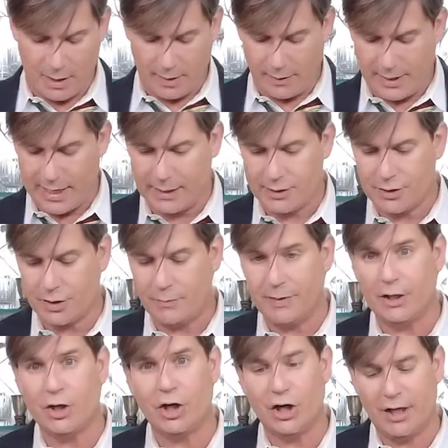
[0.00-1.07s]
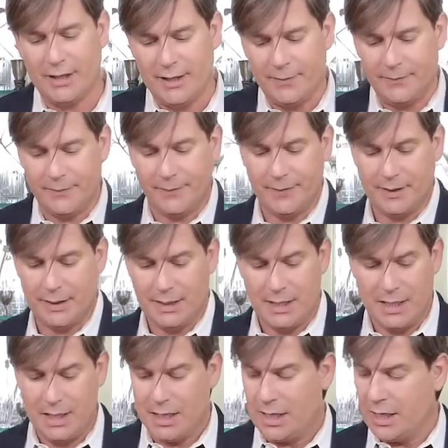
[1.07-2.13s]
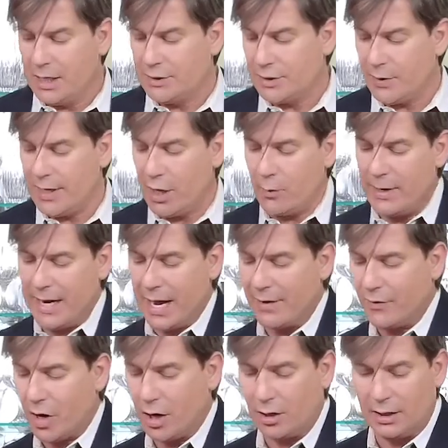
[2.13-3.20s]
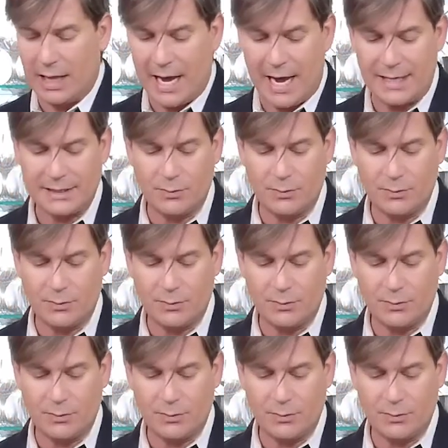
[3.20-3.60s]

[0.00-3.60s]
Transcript: That should be good. So here we have our glass,